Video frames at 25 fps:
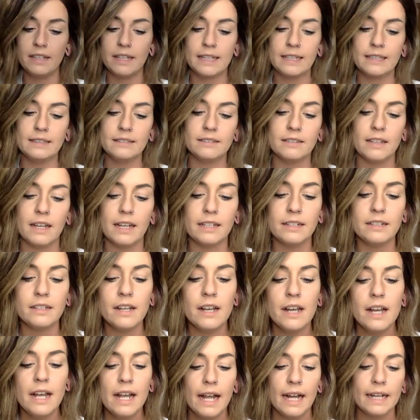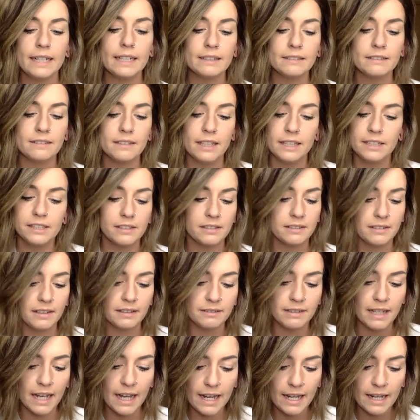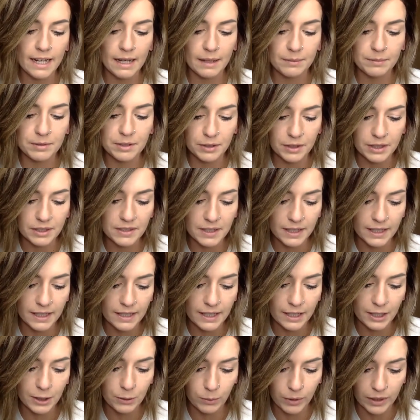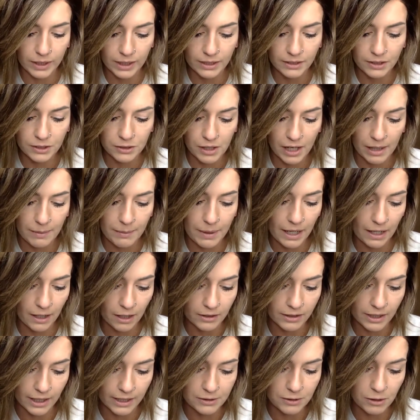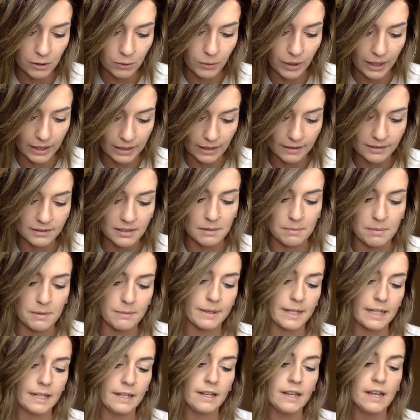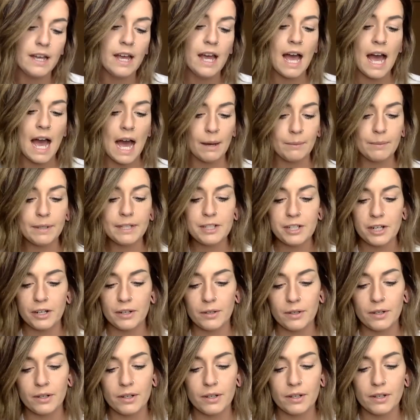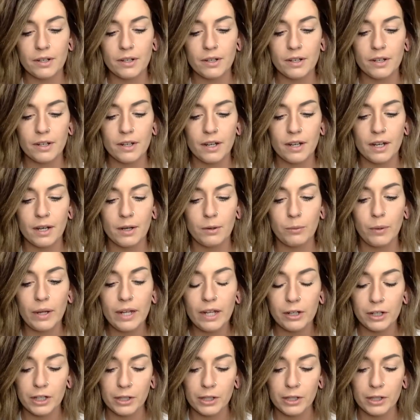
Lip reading: hit send, and it just says, hey, I'm so excited that you're wanting to try my all natural weight loss supplement. How much weight are